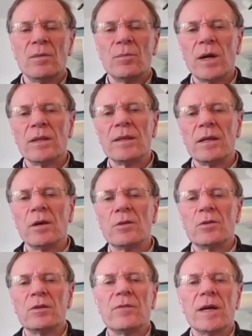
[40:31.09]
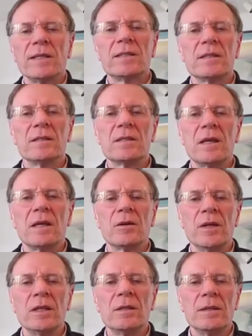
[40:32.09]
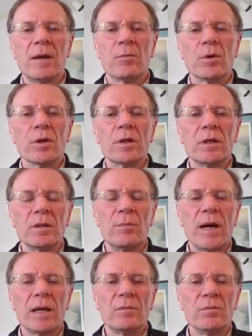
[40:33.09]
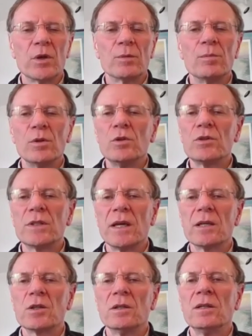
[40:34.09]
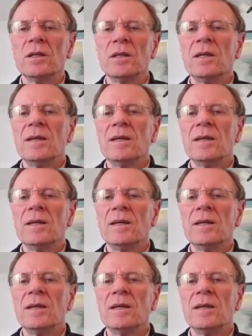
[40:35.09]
but the other devices that are in the network in the bottom dark blue section,